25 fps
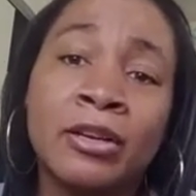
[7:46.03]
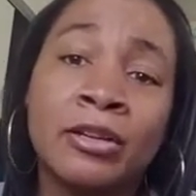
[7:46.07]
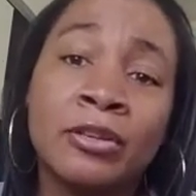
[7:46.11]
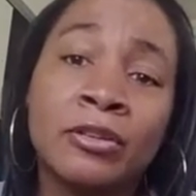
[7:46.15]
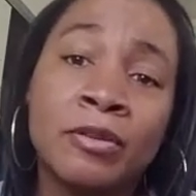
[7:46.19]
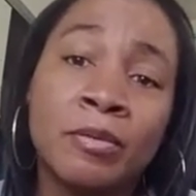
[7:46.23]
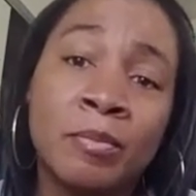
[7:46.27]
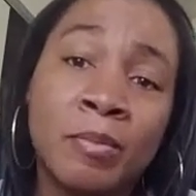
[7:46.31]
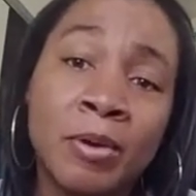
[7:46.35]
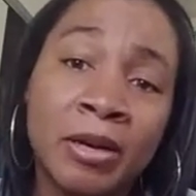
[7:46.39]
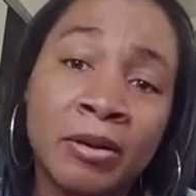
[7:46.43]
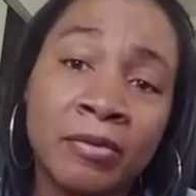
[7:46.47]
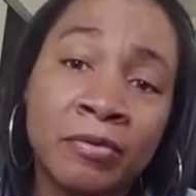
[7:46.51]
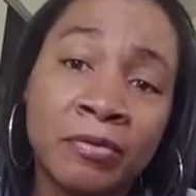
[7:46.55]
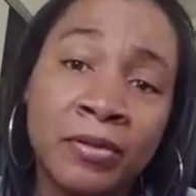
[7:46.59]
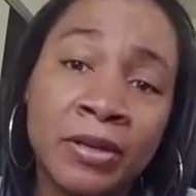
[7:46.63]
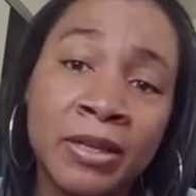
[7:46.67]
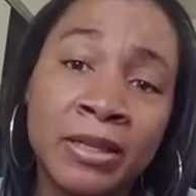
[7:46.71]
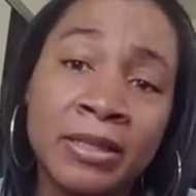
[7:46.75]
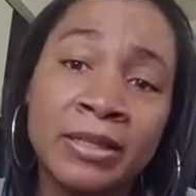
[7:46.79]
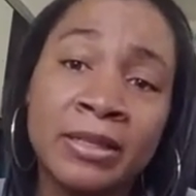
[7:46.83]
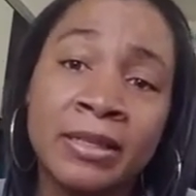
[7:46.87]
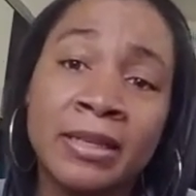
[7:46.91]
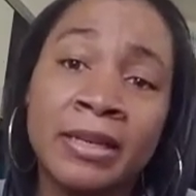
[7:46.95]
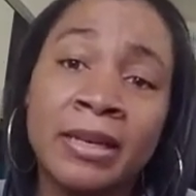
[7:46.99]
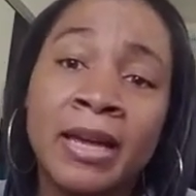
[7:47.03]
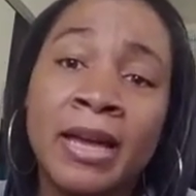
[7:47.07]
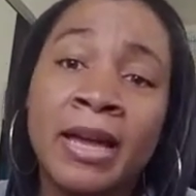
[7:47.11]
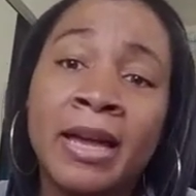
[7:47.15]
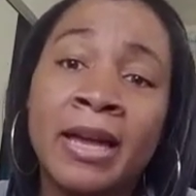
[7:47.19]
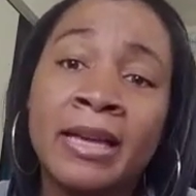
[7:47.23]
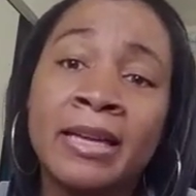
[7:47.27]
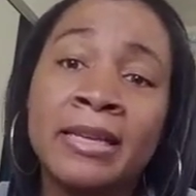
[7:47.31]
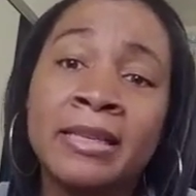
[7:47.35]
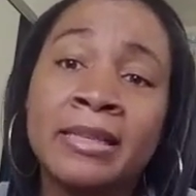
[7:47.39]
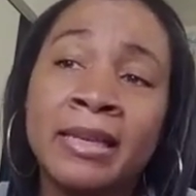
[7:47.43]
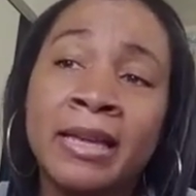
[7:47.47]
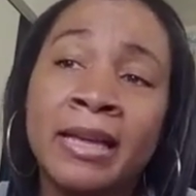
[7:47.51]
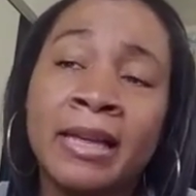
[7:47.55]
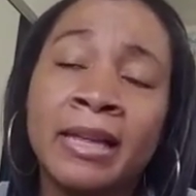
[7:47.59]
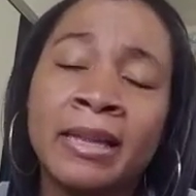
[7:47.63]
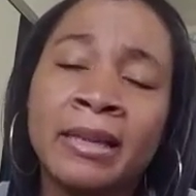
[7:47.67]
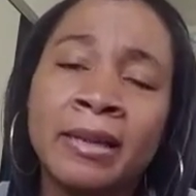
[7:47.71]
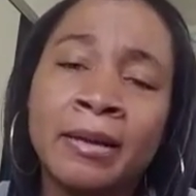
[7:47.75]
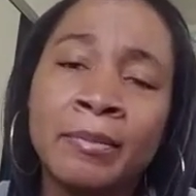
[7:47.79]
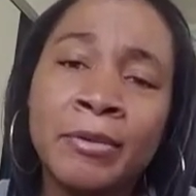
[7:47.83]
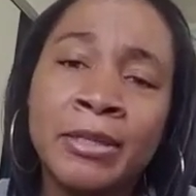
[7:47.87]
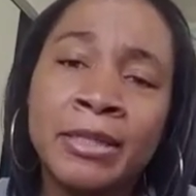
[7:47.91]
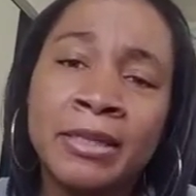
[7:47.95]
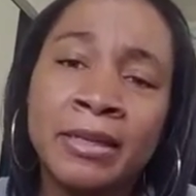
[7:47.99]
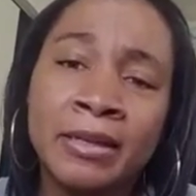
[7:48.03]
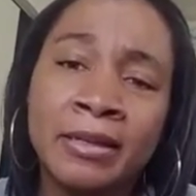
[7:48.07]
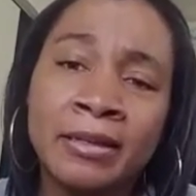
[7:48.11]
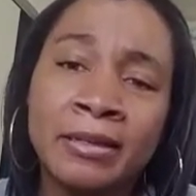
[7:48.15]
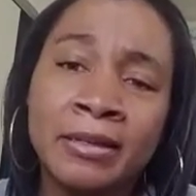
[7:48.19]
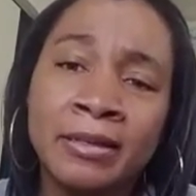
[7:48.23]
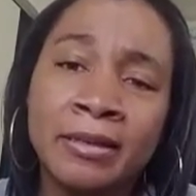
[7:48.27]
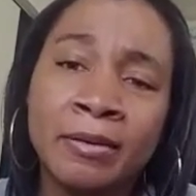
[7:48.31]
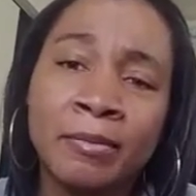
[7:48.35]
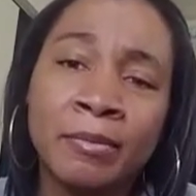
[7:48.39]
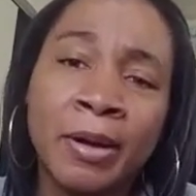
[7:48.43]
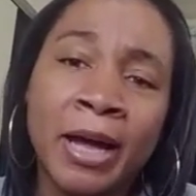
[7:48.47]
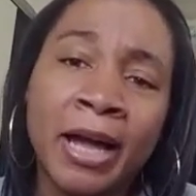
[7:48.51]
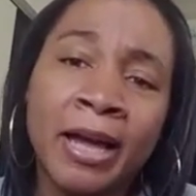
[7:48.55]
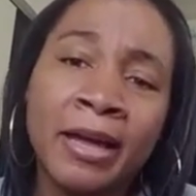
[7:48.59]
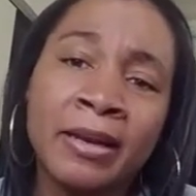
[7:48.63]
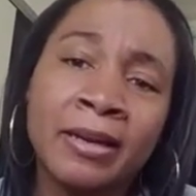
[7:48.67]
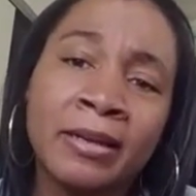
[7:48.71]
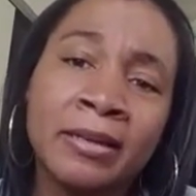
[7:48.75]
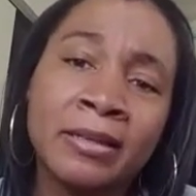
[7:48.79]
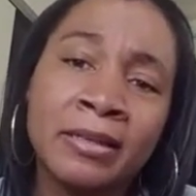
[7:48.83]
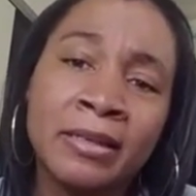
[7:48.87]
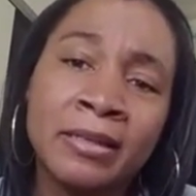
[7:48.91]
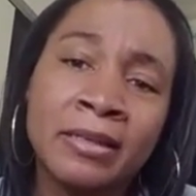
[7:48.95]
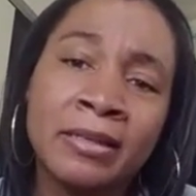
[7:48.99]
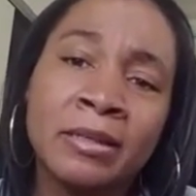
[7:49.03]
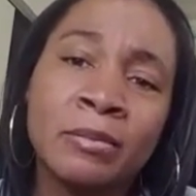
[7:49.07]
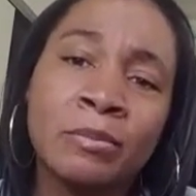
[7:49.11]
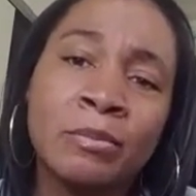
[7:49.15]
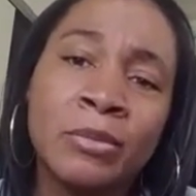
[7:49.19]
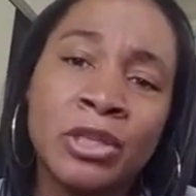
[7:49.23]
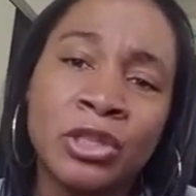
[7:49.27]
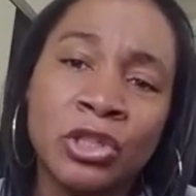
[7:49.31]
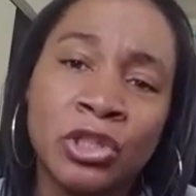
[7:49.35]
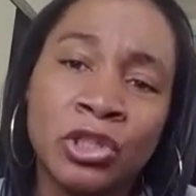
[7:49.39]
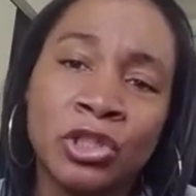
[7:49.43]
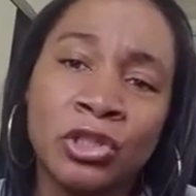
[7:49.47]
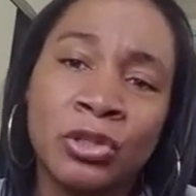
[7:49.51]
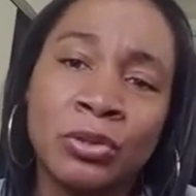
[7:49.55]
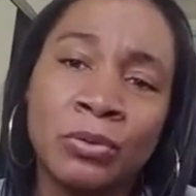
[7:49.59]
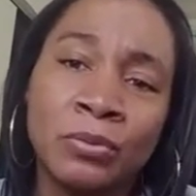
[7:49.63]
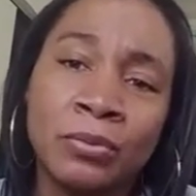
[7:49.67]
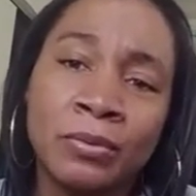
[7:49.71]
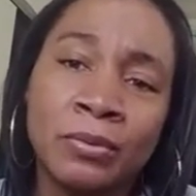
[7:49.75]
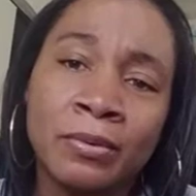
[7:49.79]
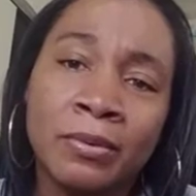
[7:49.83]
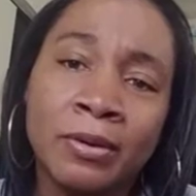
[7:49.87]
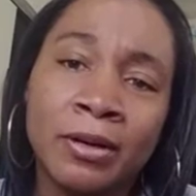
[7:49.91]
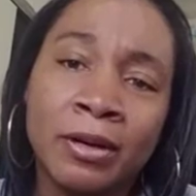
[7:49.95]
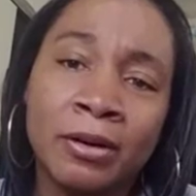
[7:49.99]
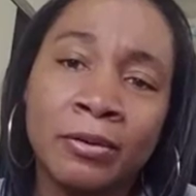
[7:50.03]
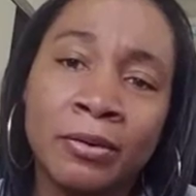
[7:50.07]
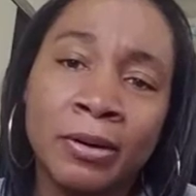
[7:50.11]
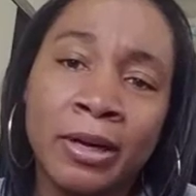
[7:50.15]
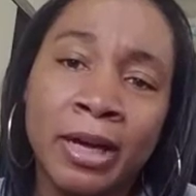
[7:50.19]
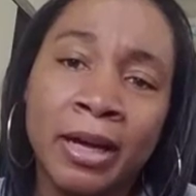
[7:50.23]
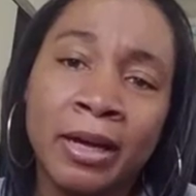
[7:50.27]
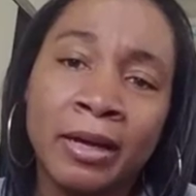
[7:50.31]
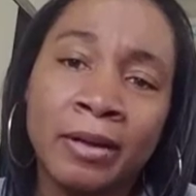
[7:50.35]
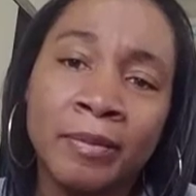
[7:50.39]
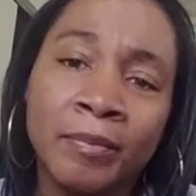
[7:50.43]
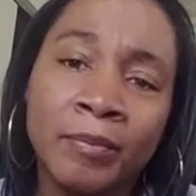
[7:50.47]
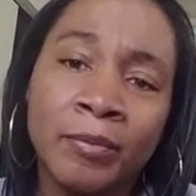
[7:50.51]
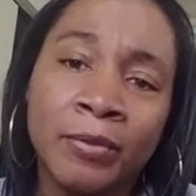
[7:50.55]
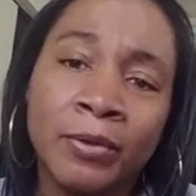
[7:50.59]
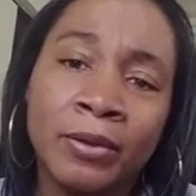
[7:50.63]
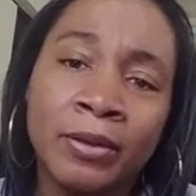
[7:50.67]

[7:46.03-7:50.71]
You better fix it. He said, and let me tell you something. I didn't dismiss you, okay?